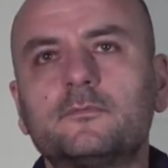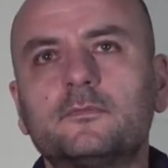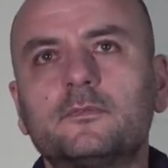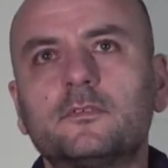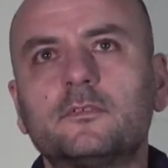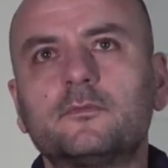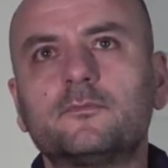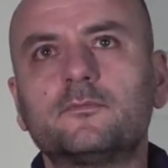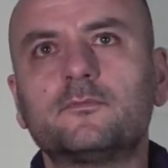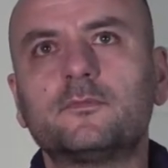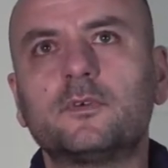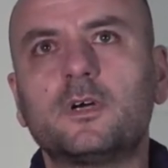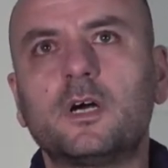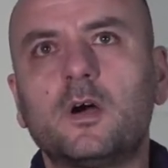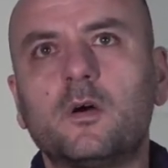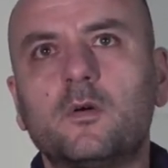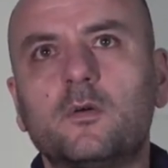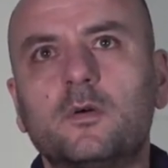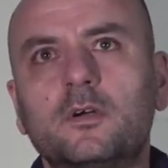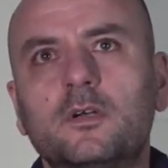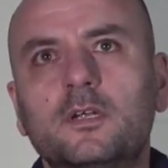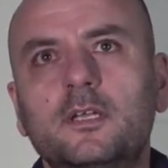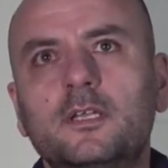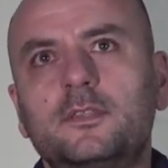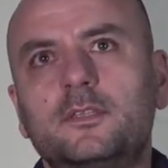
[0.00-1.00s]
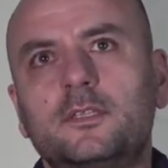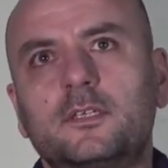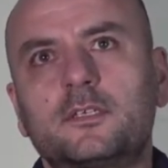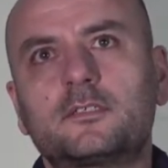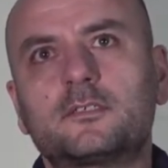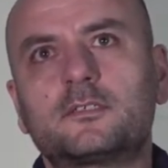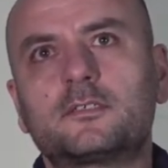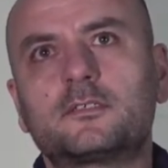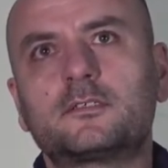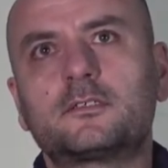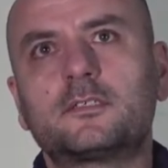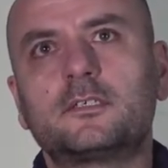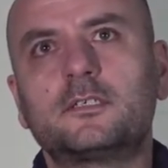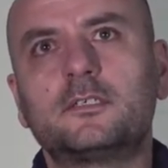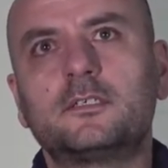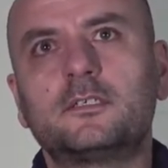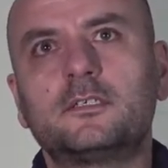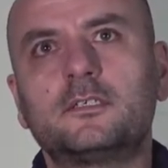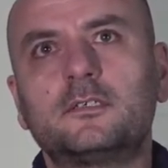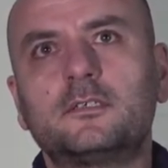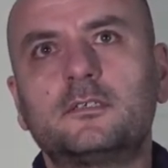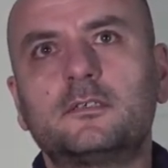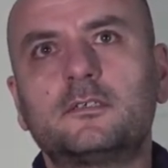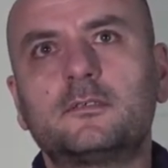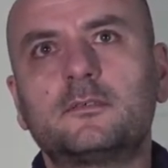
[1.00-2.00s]
of our ethics
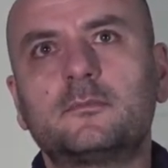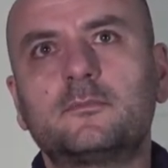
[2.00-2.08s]
in